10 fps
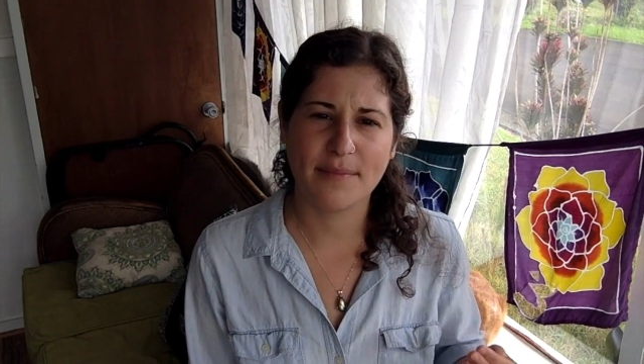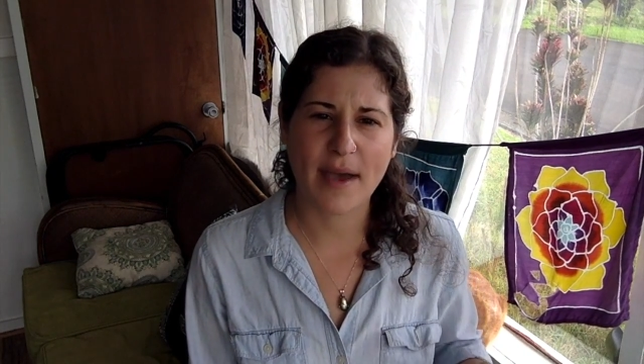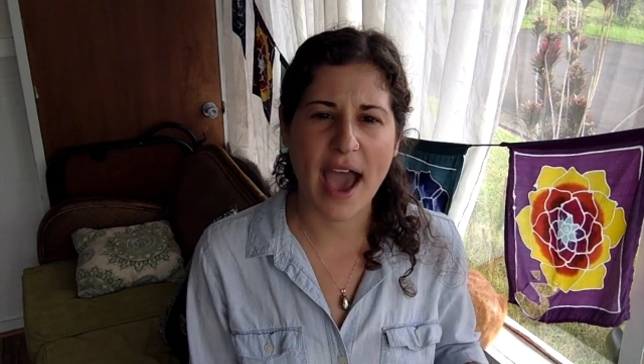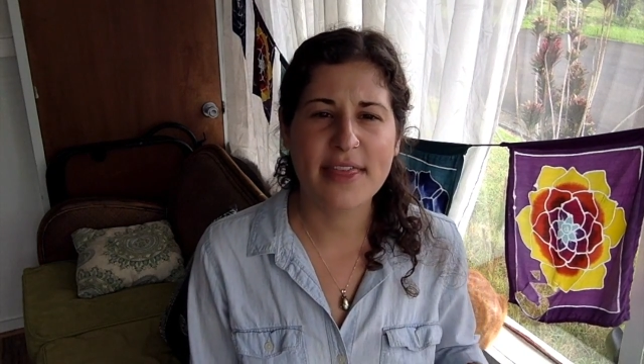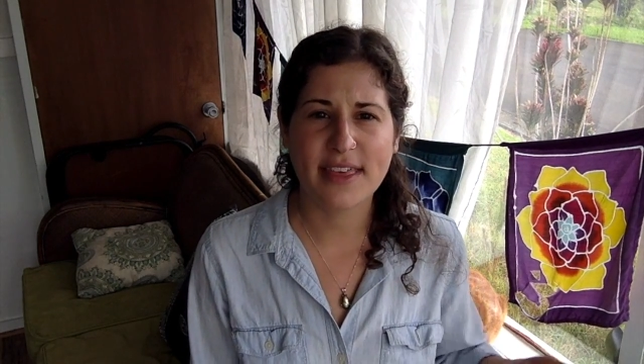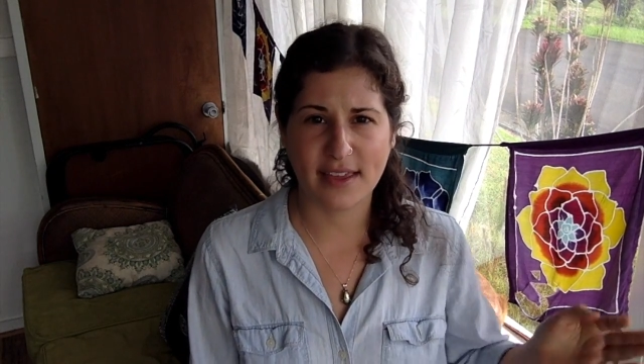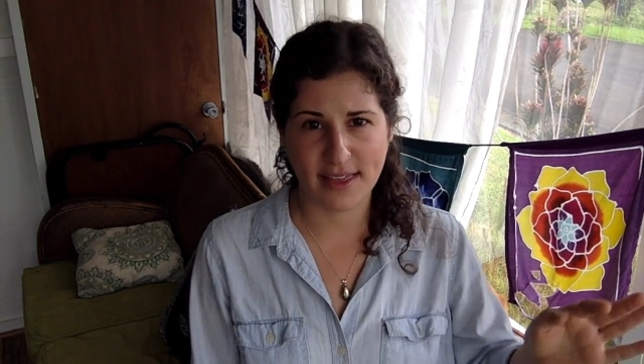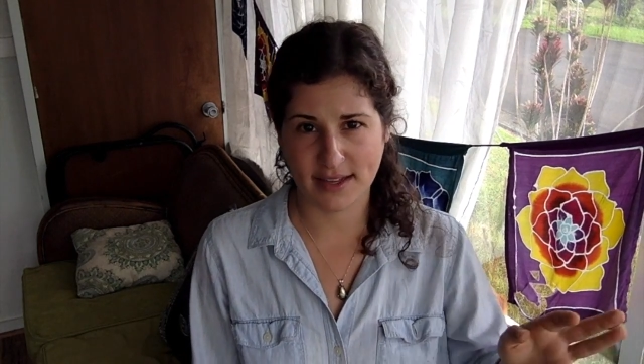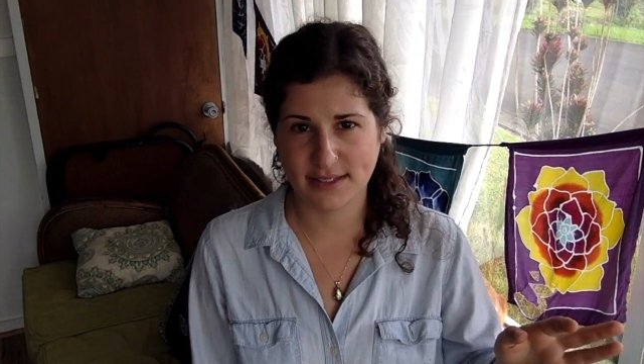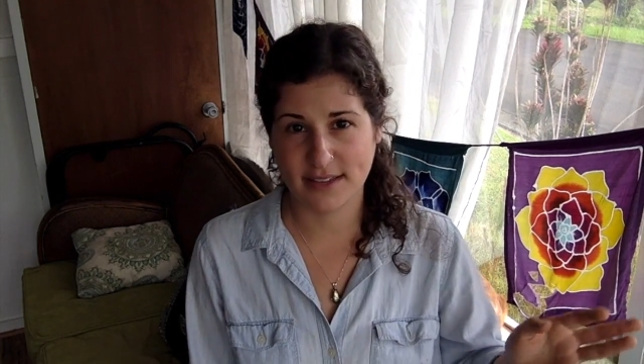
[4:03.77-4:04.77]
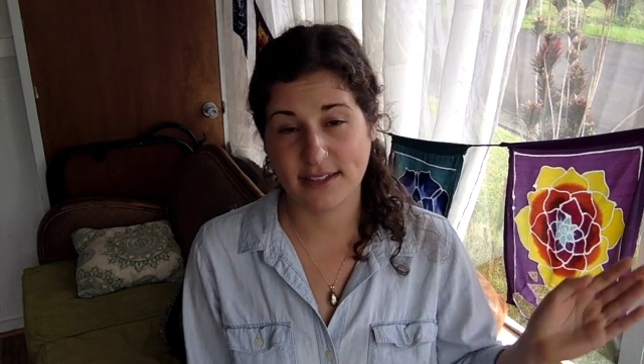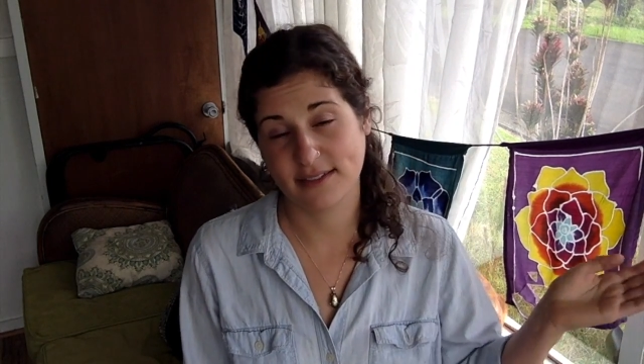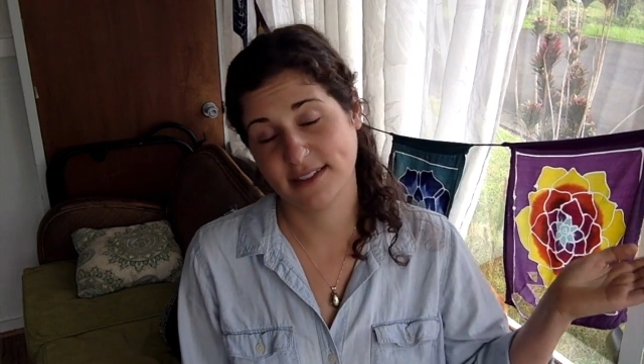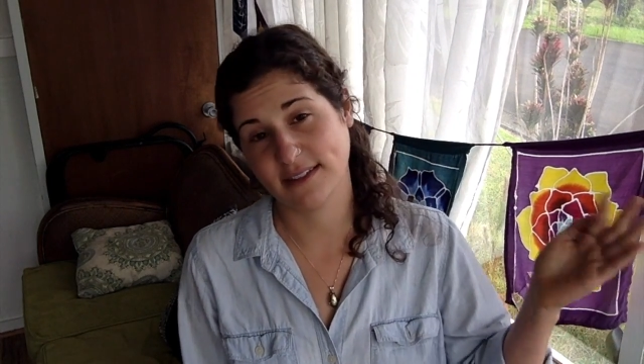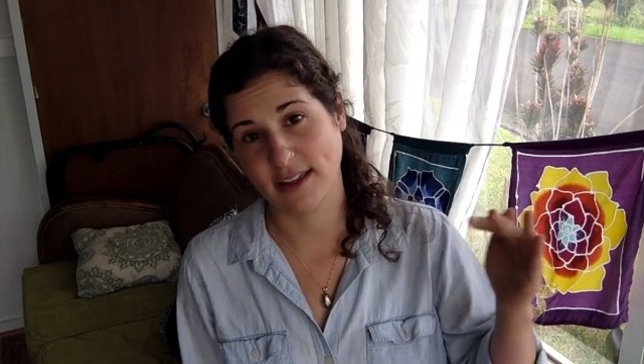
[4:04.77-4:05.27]
I think that's
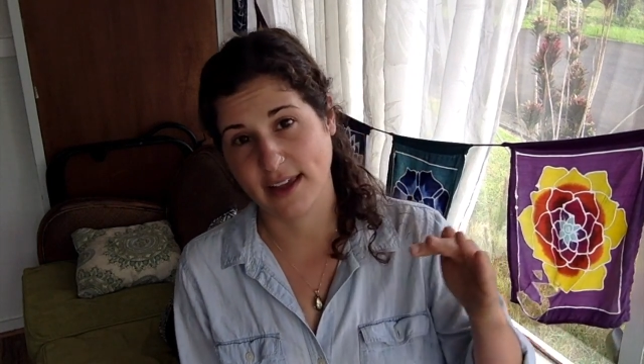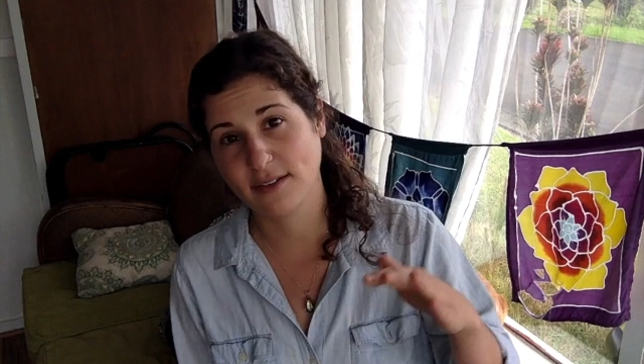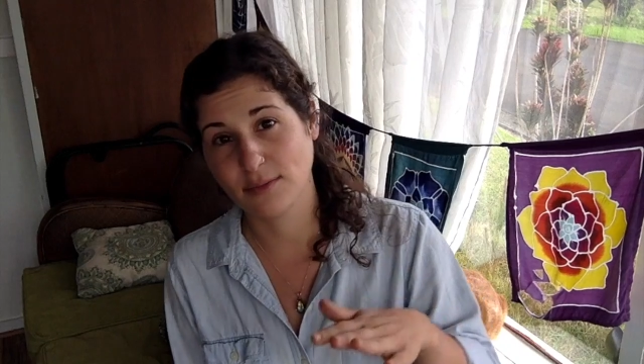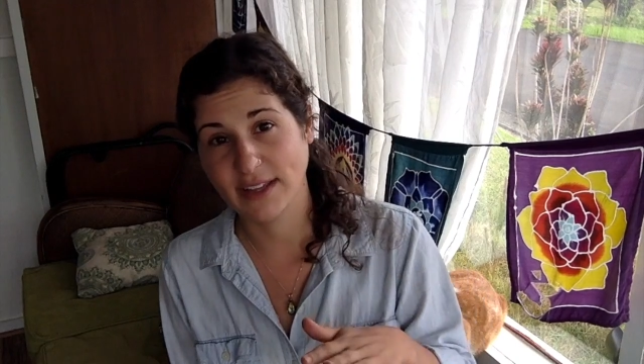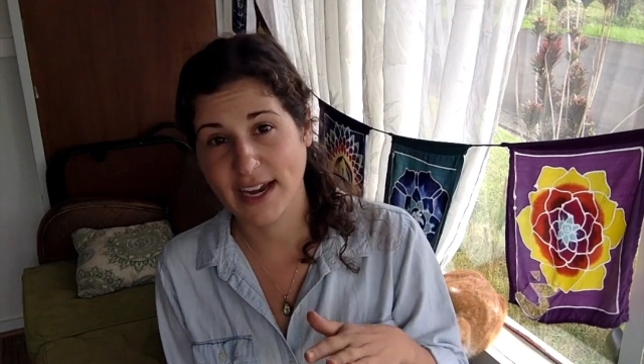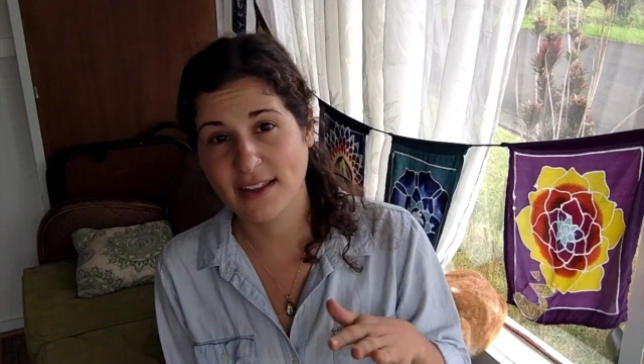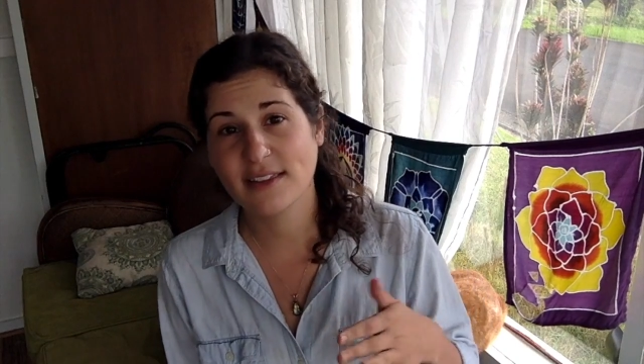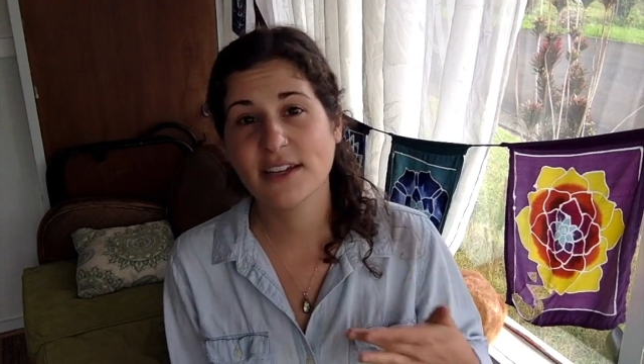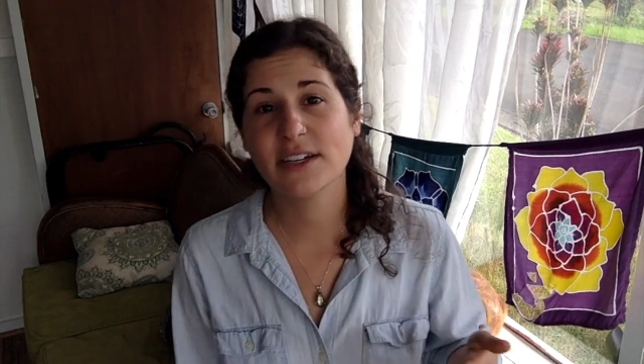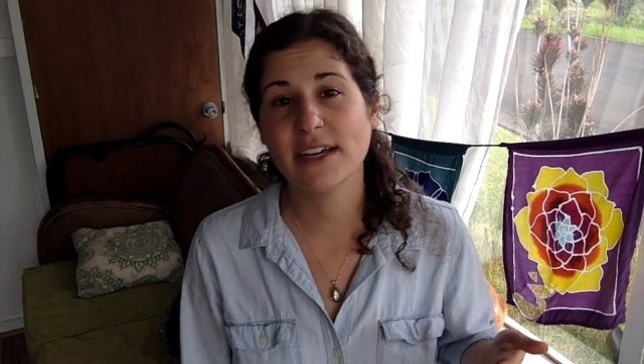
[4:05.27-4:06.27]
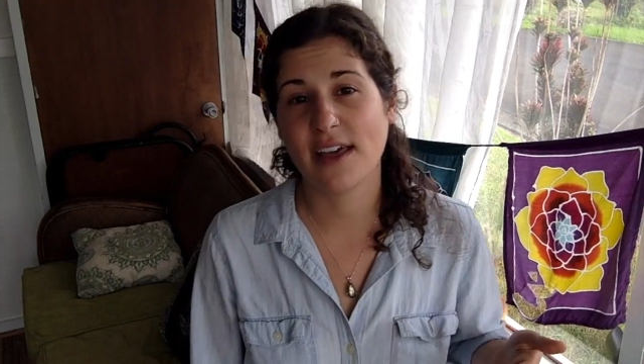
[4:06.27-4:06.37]
like related theory.